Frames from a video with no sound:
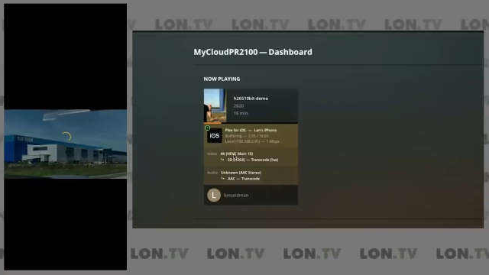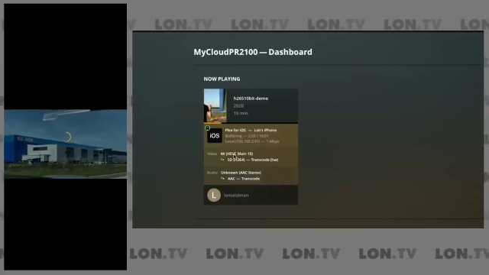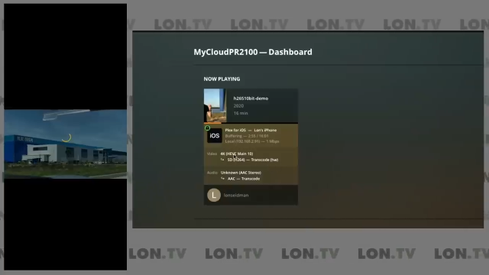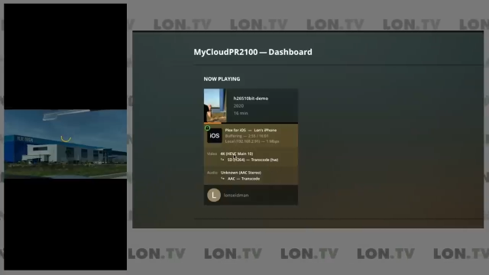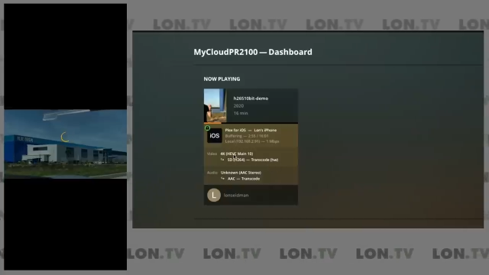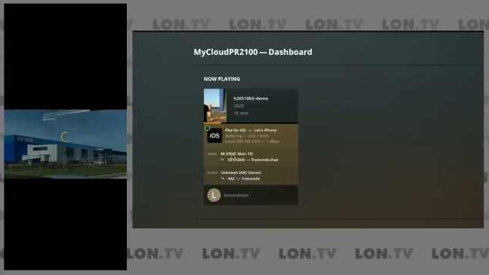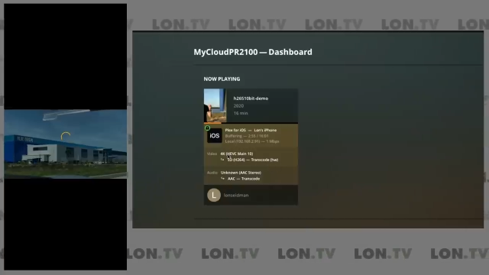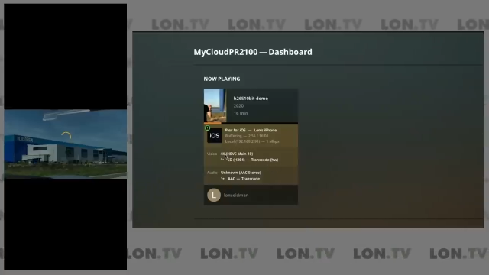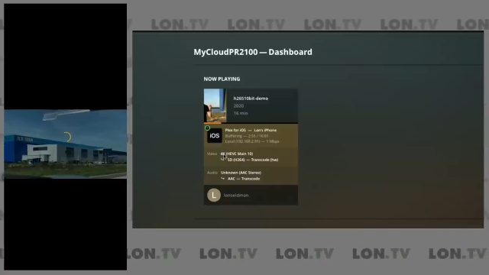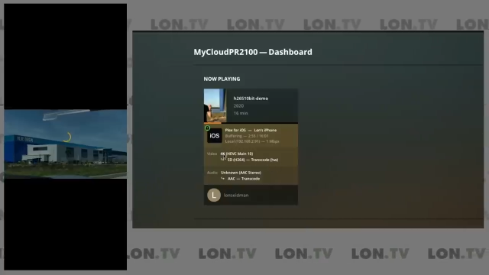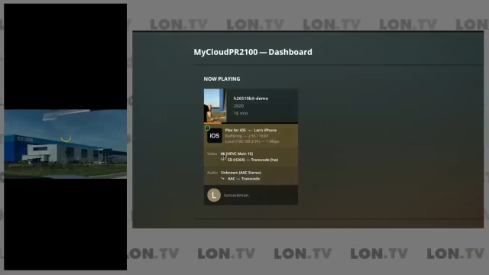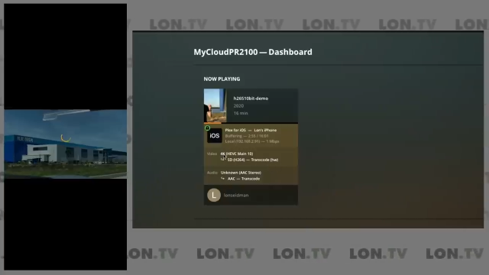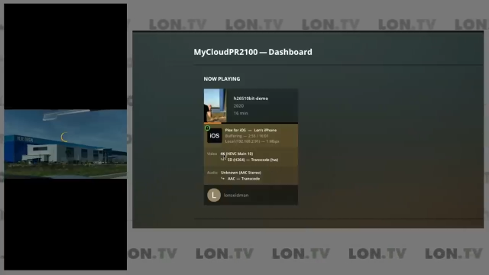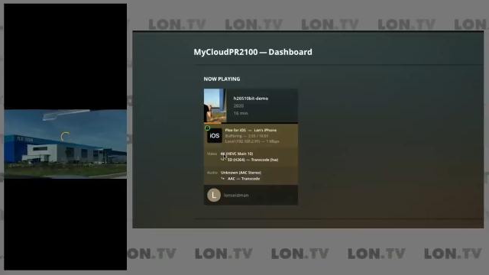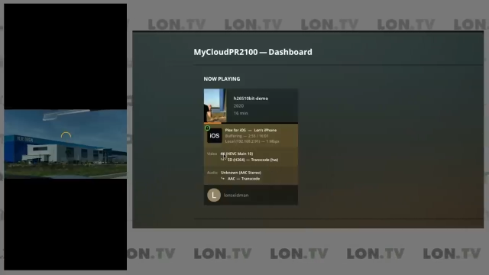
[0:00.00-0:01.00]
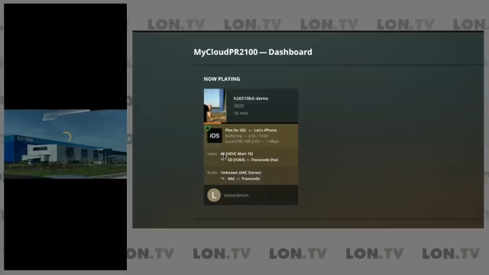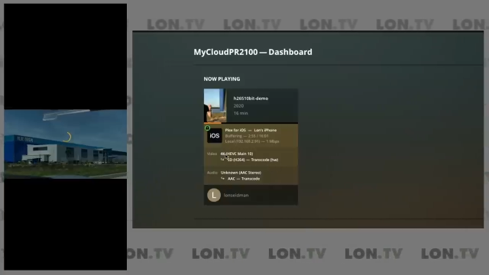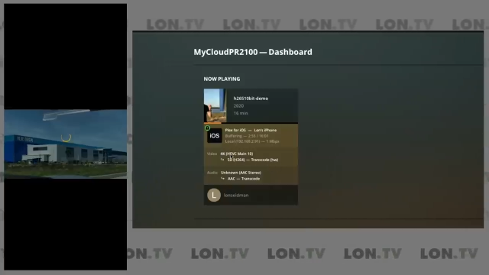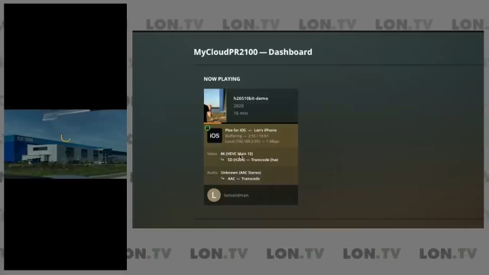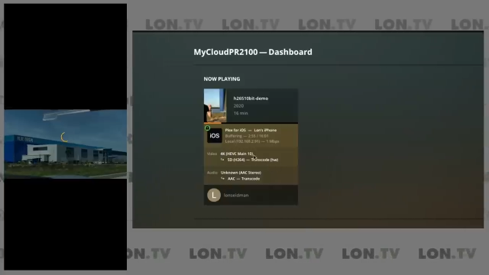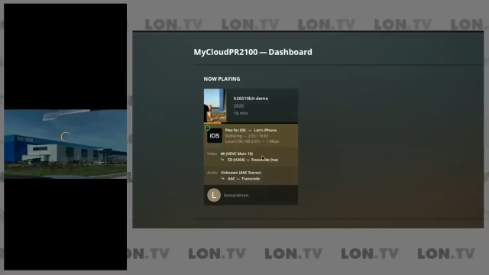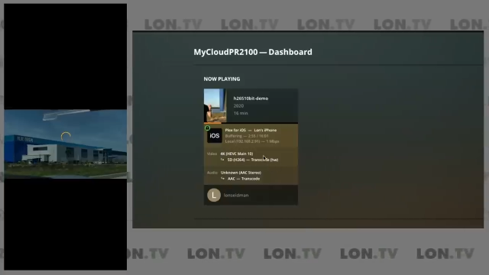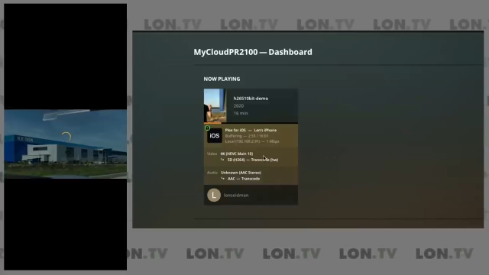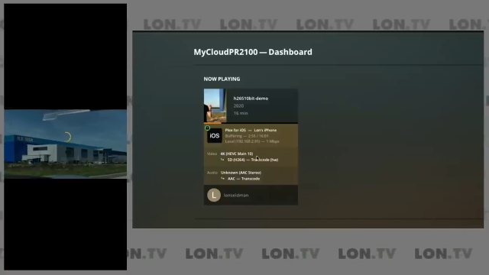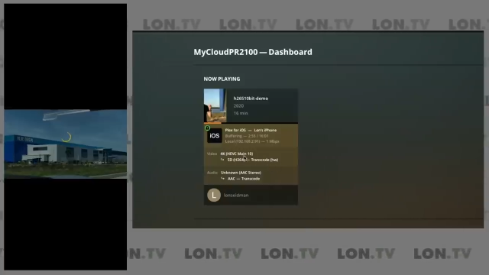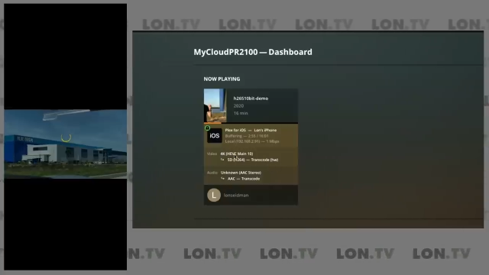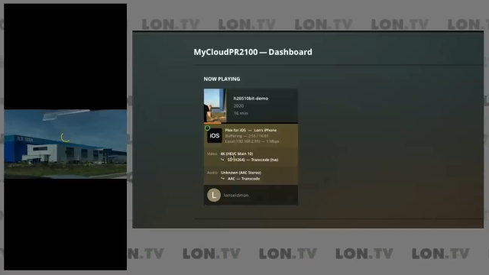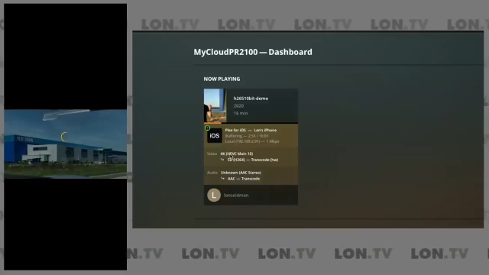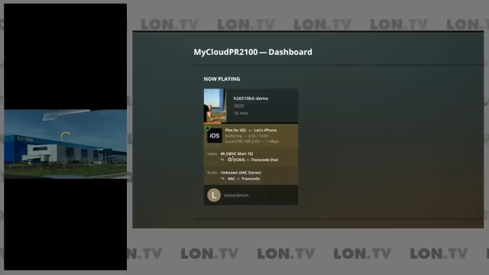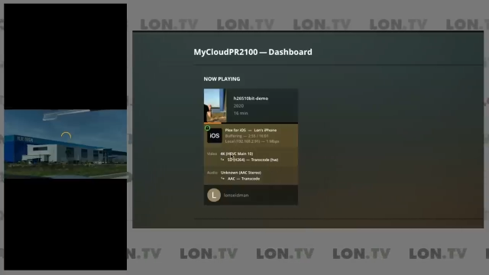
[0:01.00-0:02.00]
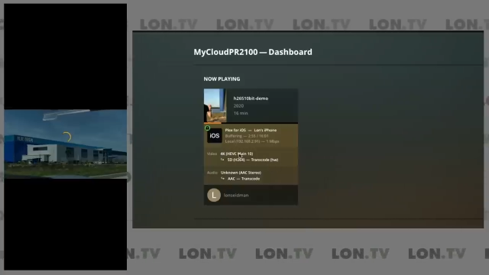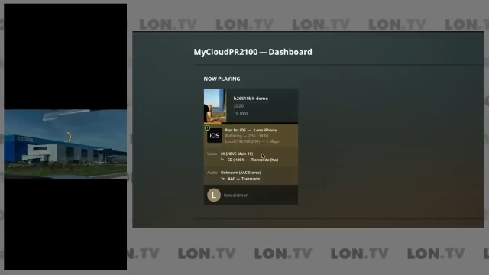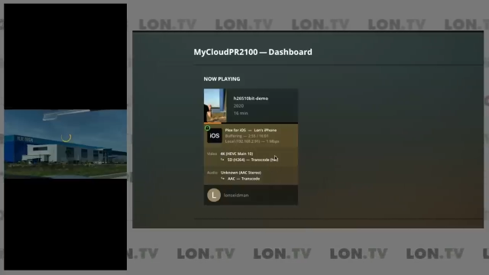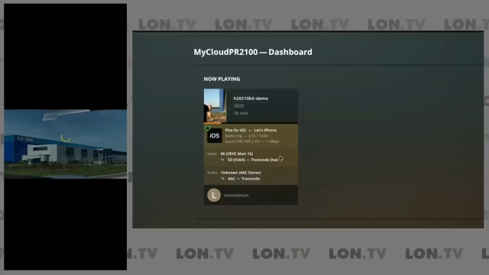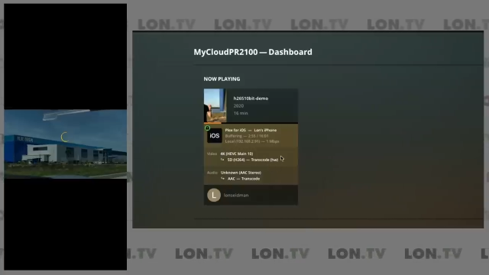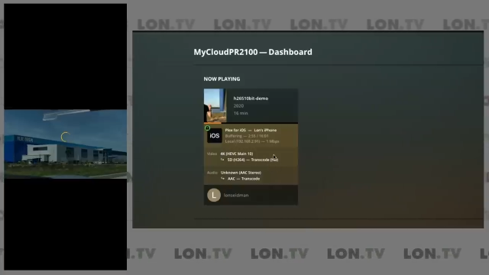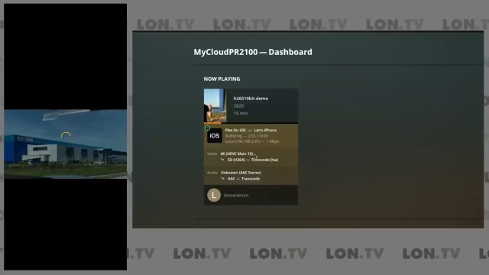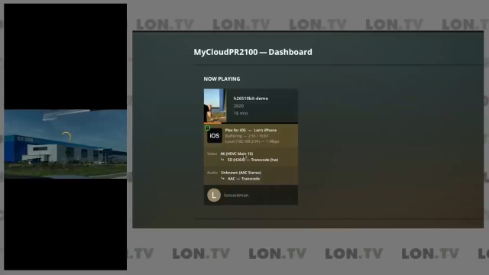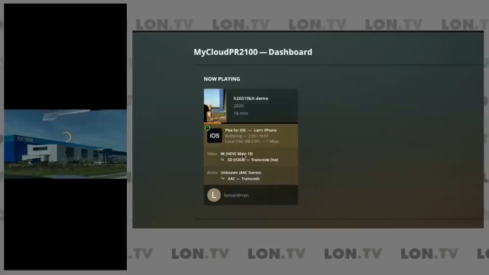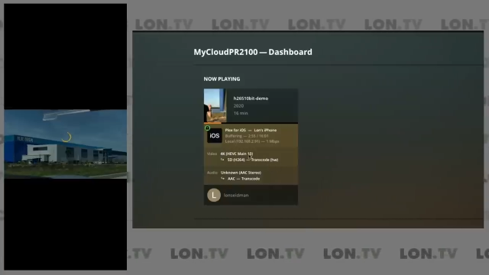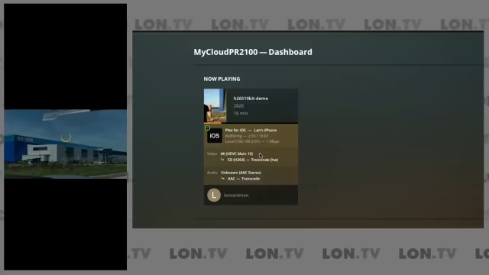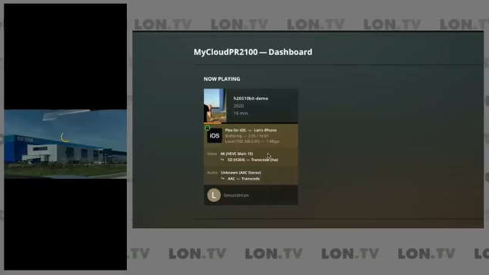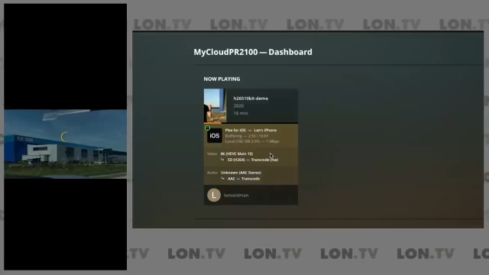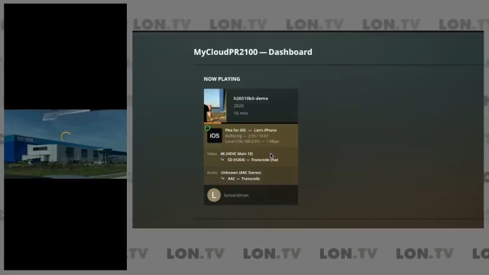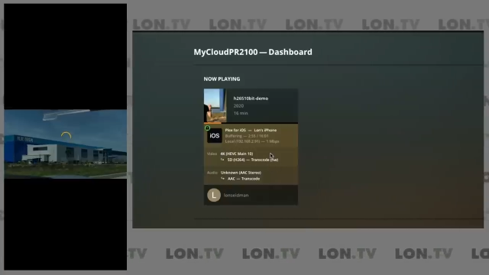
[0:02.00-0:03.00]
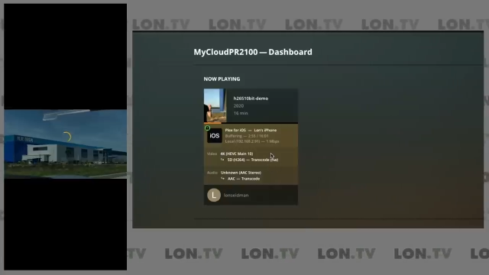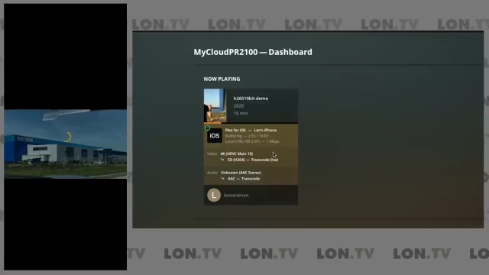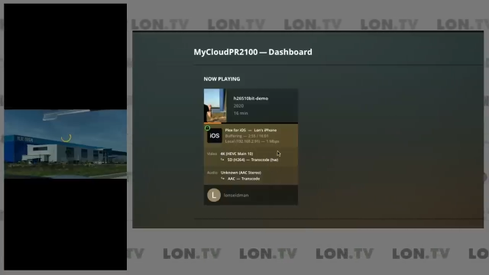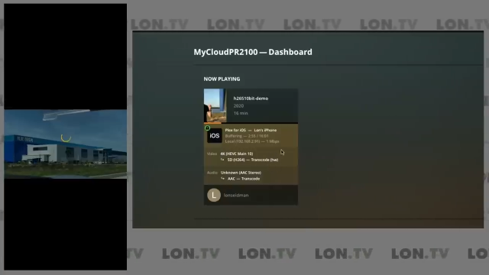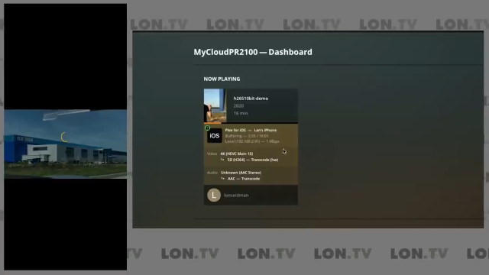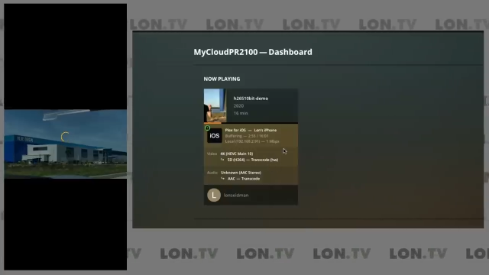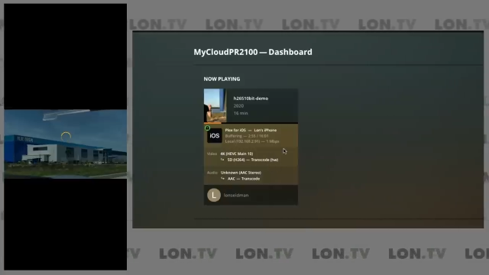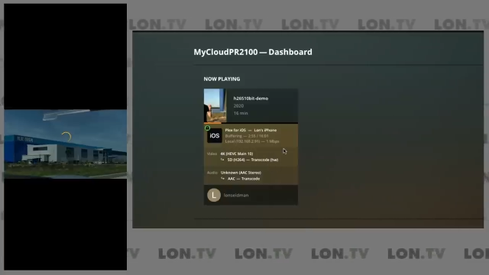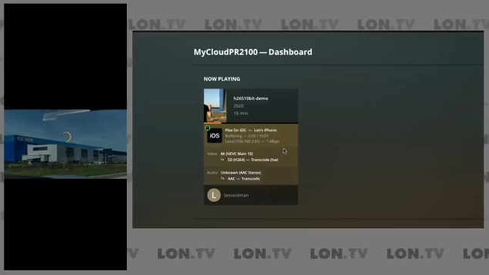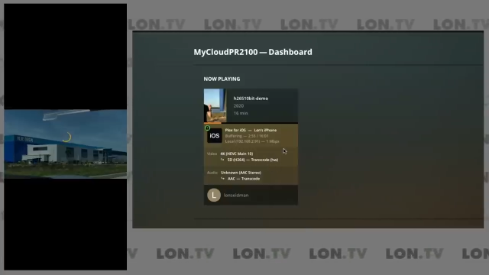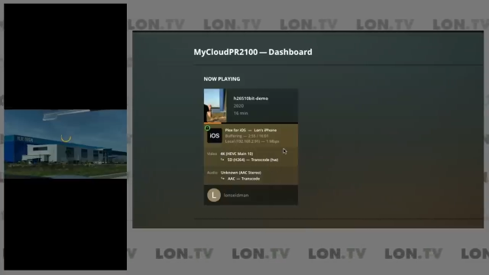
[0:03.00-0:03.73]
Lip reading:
No face is visible, so there are no lips to read.